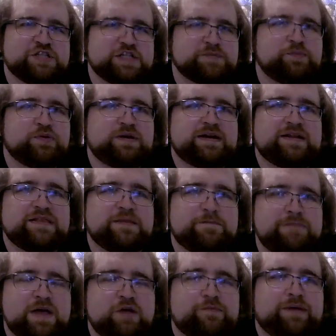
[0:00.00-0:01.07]
just put it in the
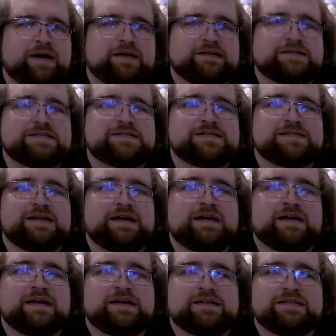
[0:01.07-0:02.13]
mailbox,
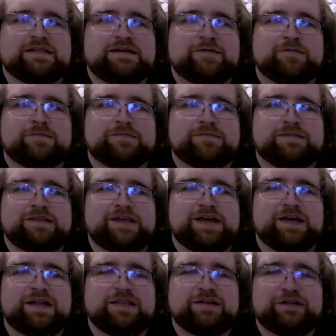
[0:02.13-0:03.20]
a
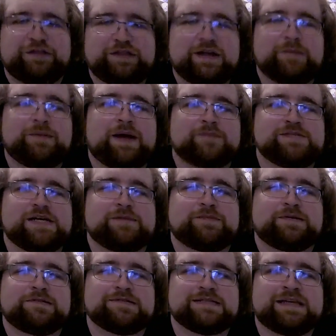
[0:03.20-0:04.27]
little thing popped up,
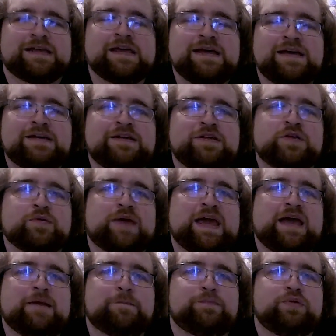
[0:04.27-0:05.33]
and it was like, you
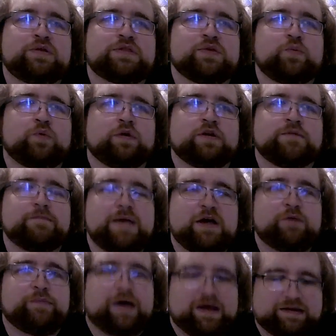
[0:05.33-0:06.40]
can't put the word
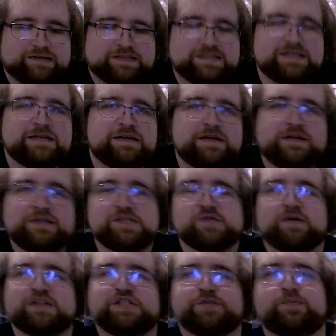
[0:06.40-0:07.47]
mailbox.
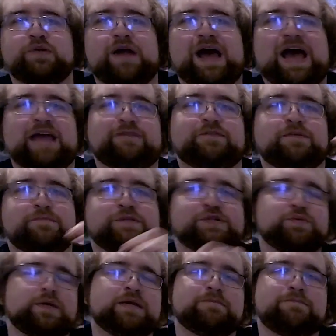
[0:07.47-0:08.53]
So I just put a hyphen
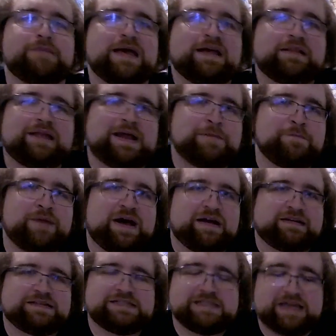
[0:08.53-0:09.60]
between mail and
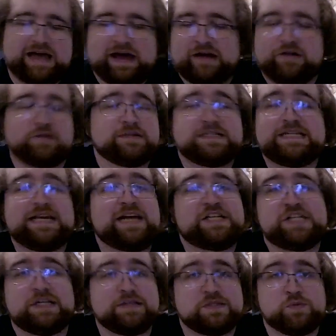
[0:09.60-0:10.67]
box. I don't know.
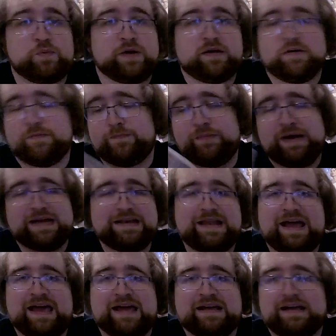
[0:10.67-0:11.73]
DHL is weird,
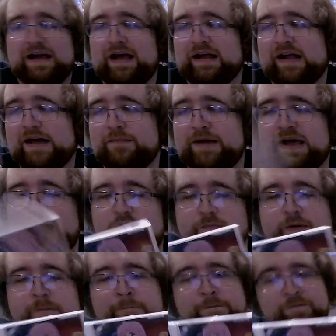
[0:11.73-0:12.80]
but hey, I got my
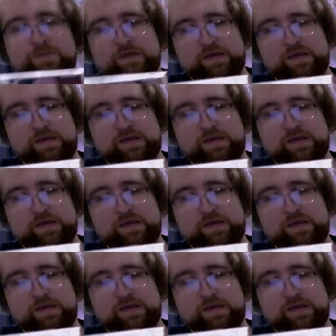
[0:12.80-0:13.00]
album.